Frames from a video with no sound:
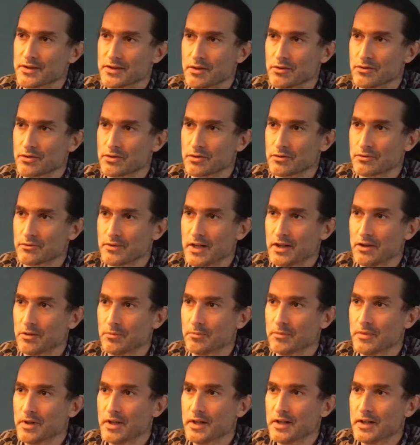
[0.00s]
the social
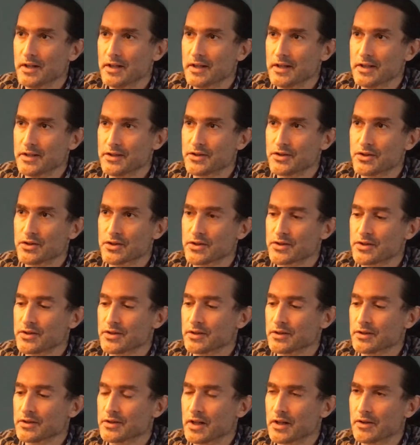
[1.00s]
realm. It's just
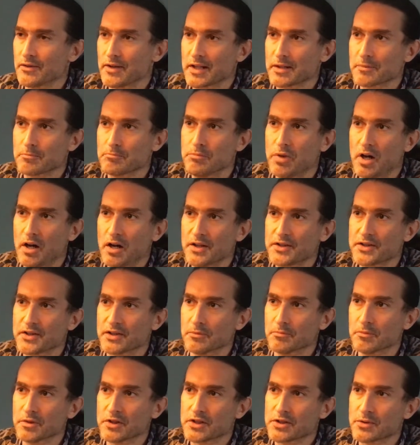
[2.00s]
a direct barter
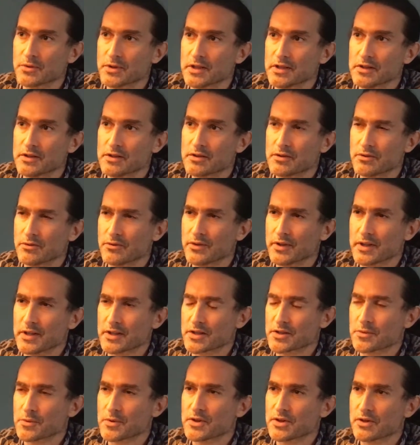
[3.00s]
between two
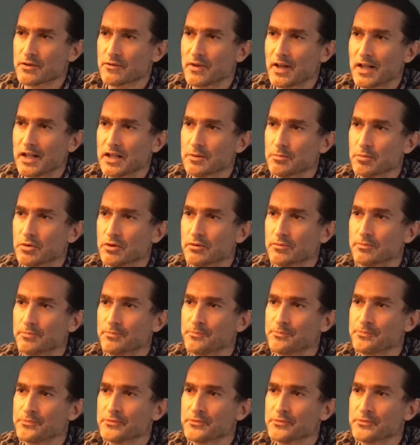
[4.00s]
things which are valuable.